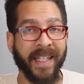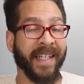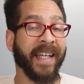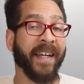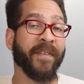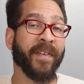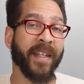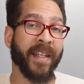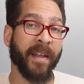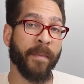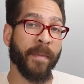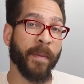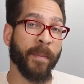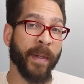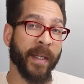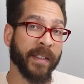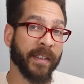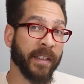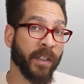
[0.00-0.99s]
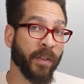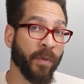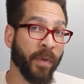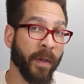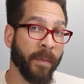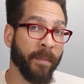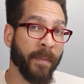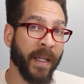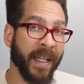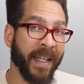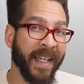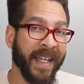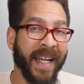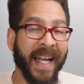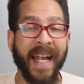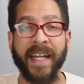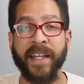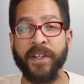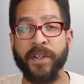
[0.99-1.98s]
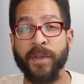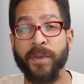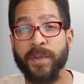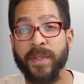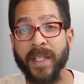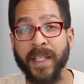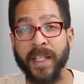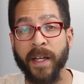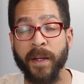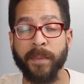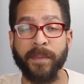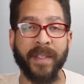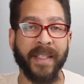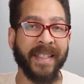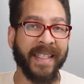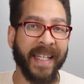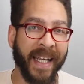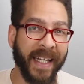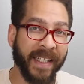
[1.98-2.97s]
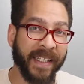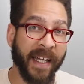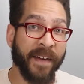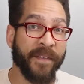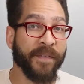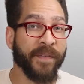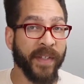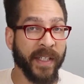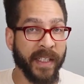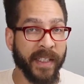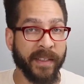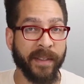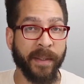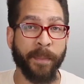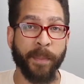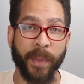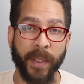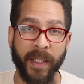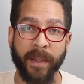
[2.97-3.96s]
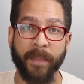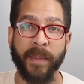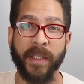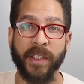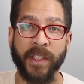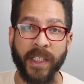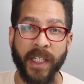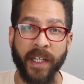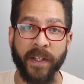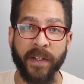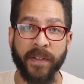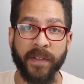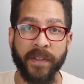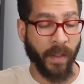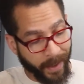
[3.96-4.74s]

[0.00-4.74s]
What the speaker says: giving them the best equipment, and using them to take down villains and put them in jail.